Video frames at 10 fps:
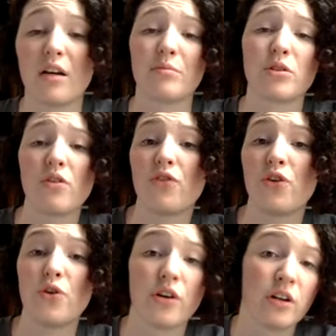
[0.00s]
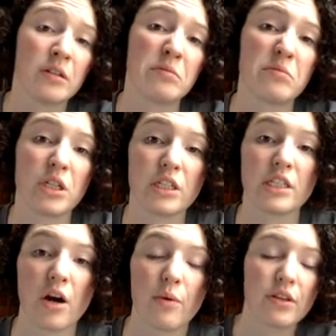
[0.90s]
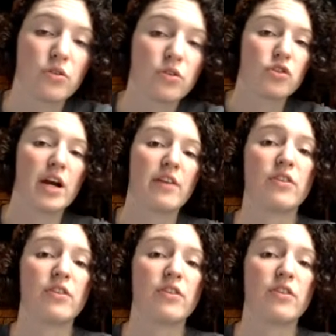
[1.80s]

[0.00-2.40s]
So if you're good to go with Google Drive, you